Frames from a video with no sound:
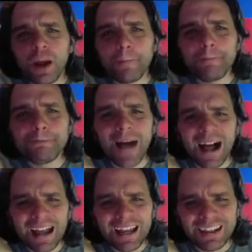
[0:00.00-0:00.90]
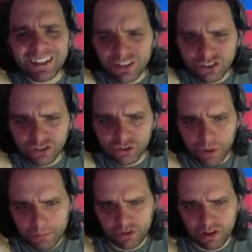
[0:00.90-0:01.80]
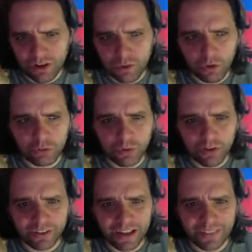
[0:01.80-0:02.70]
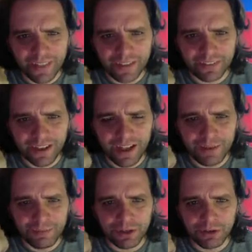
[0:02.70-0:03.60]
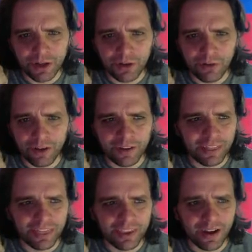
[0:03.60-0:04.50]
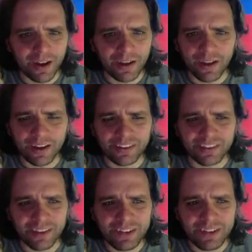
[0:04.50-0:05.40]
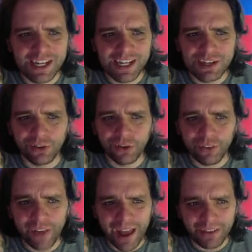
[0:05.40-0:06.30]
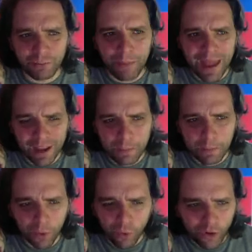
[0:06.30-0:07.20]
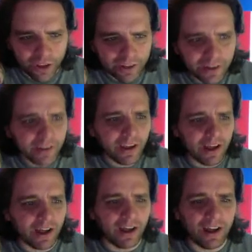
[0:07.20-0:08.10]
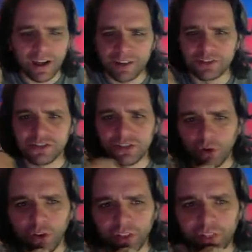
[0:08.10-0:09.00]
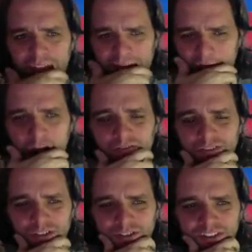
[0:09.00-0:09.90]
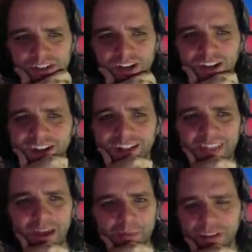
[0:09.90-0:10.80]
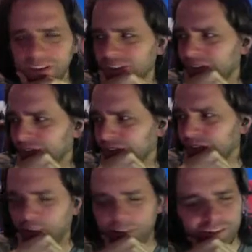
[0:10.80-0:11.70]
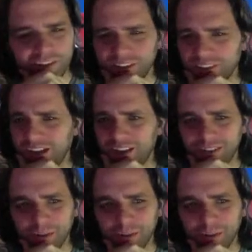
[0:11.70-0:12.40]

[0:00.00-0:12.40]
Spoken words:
my description, which was at that time, a 17-year-old asthmatic boy, had stolen that officer's gun, and that police officer was just having a